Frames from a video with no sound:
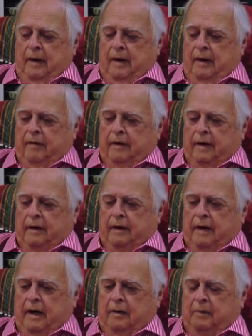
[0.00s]
at that
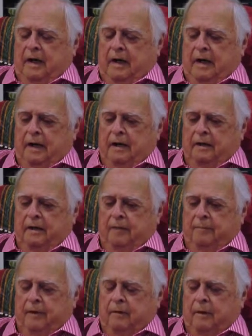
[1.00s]
time, I had uh,
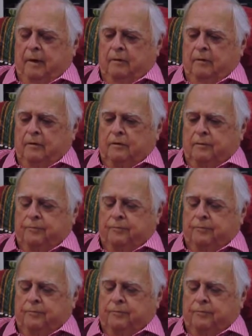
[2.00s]
I was